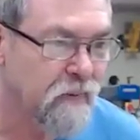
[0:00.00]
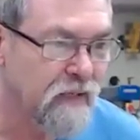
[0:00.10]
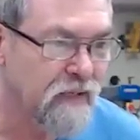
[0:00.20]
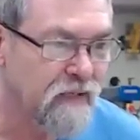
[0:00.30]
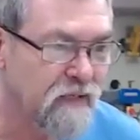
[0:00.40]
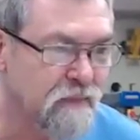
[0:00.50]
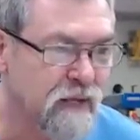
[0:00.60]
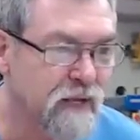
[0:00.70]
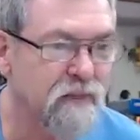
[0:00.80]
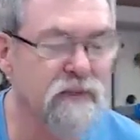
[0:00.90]
Bicky's
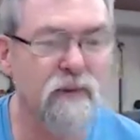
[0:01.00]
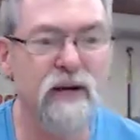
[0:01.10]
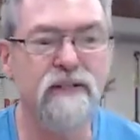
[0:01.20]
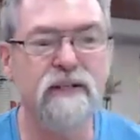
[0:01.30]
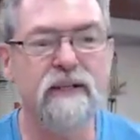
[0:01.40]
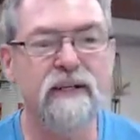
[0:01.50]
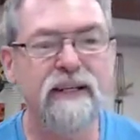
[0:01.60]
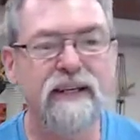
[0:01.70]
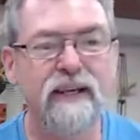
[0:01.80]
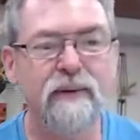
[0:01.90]
plane restoration.
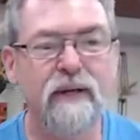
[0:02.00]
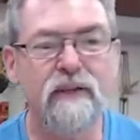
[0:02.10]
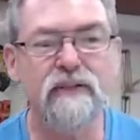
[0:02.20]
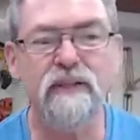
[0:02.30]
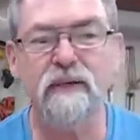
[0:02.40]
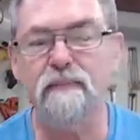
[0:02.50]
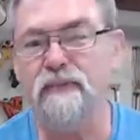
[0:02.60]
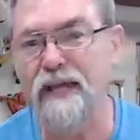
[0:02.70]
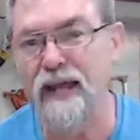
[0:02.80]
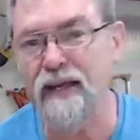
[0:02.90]
Here we go. This is a
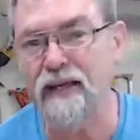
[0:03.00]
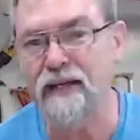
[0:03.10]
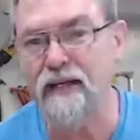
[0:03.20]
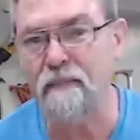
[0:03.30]
Stanley